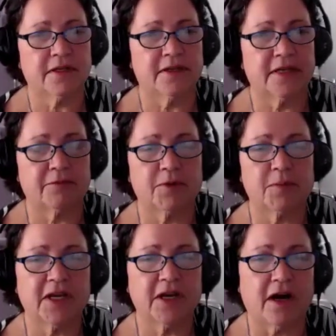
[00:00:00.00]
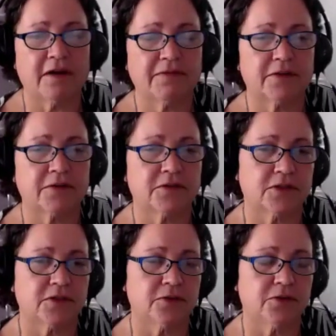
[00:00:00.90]
that would be offered
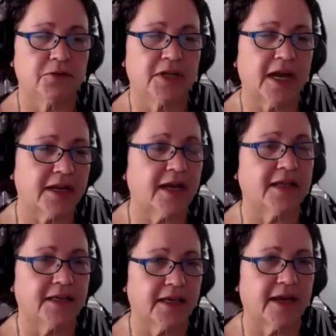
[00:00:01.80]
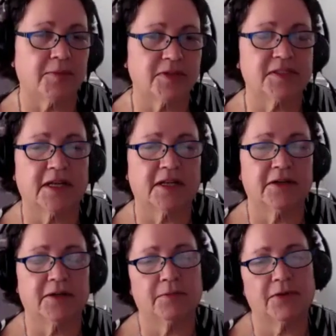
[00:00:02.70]
to non-highly
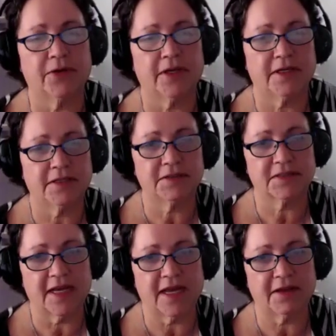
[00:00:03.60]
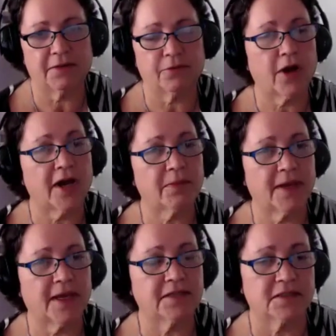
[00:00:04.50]
compensated employees on a Roth
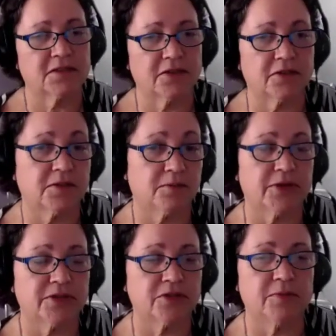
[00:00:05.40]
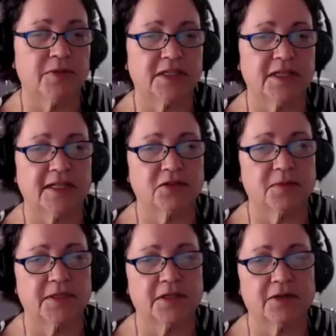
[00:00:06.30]
basis. So those employees who meet the
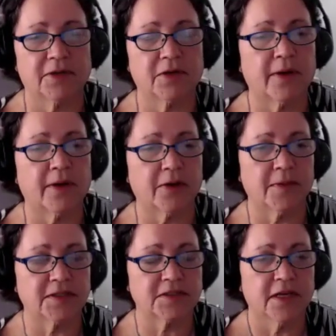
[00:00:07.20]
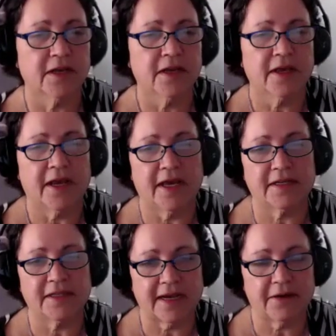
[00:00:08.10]
eligibility requirements, and
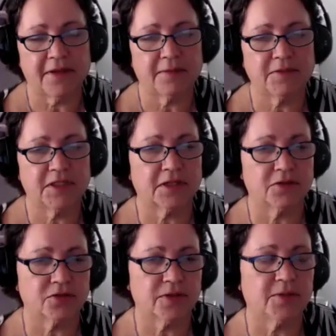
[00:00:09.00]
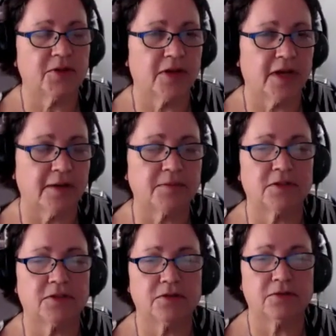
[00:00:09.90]
allow them to contribute up
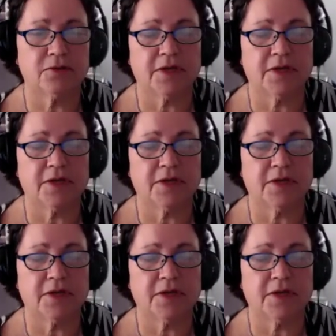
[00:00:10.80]
to